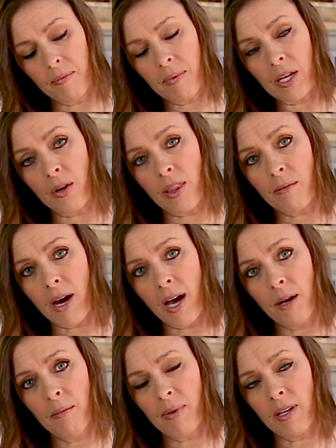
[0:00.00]
being on the
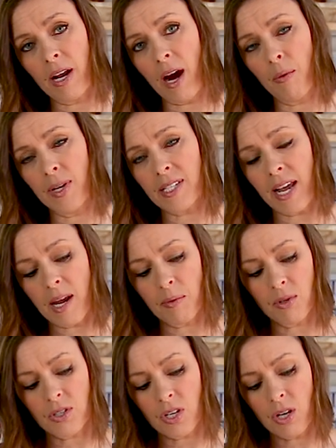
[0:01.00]
bottom, but I was
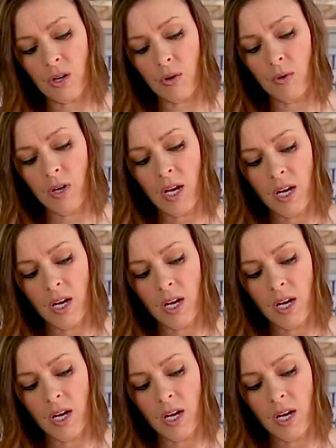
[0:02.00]
able to